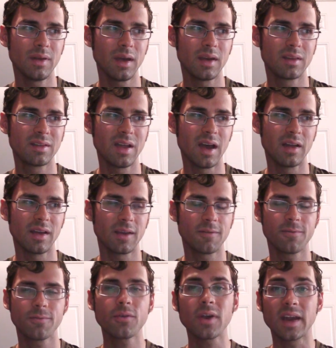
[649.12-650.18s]
it's not like
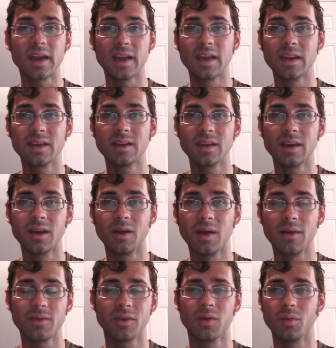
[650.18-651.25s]
free,
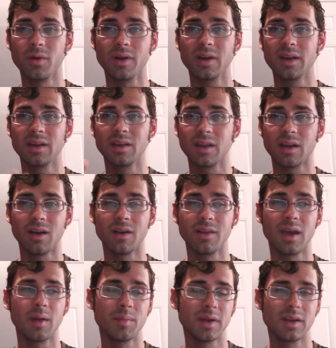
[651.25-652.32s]
after you work and like all
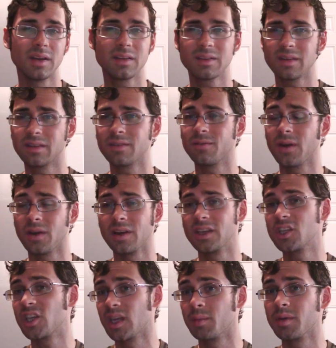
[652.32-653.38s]
that, but it's very
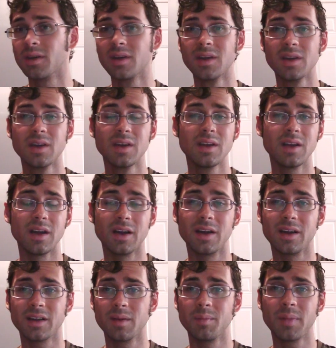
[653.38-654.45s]
cheap
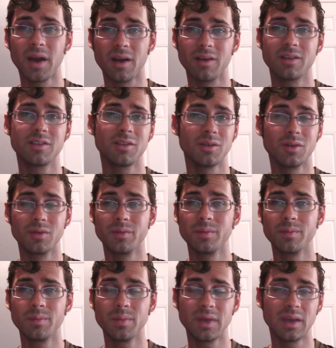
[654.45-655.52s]
compared to
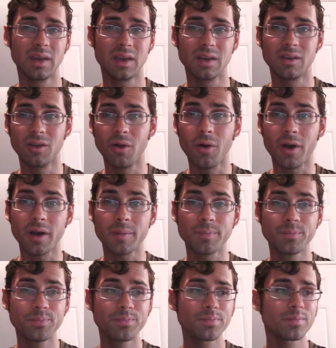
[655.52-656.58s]
being in New York.
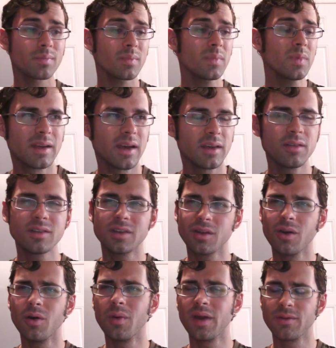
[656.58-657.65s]
I used to
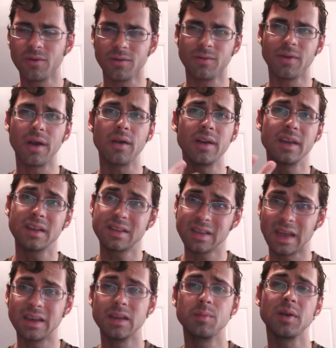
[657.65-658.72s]
go away for very
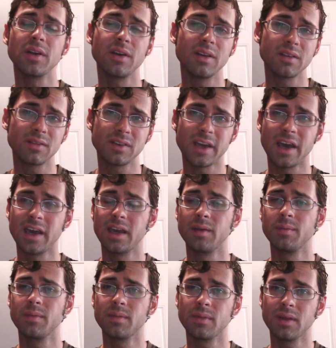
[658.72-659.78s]
extended periods of
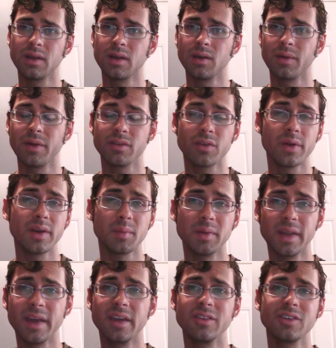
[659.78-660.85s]
time. When I was going to
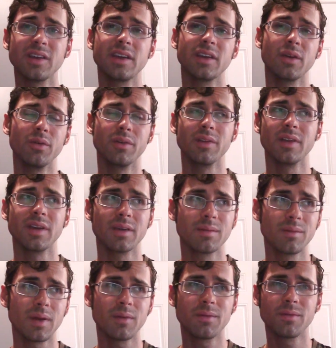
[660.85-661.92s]
Malaysia, I'd go to
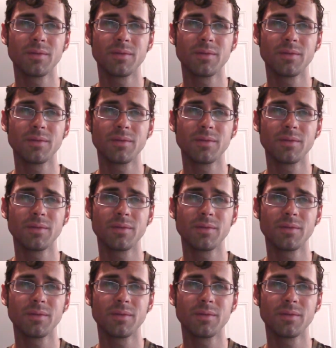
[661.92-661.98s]
like,